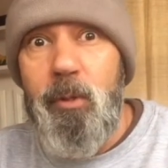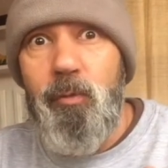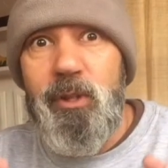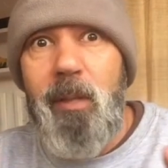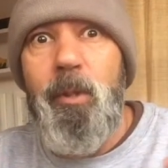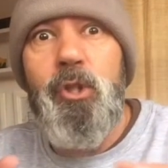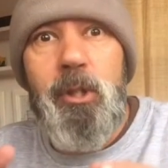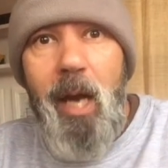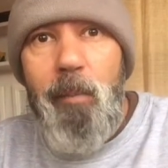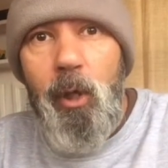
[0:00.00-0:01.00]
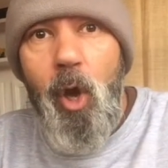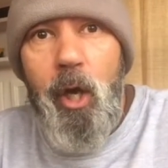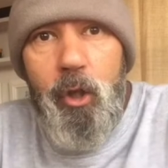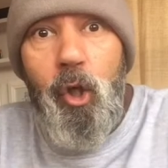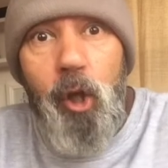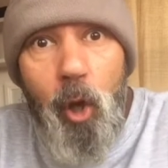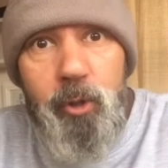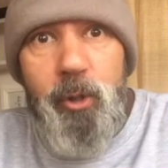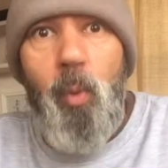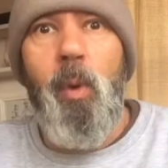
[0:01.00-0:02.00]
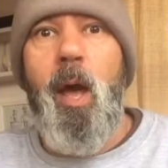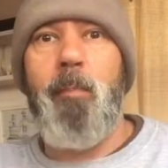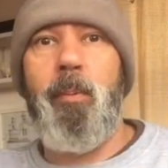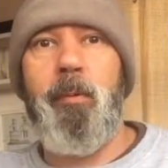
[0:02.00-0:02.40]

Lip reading: for something to come along and close it all up.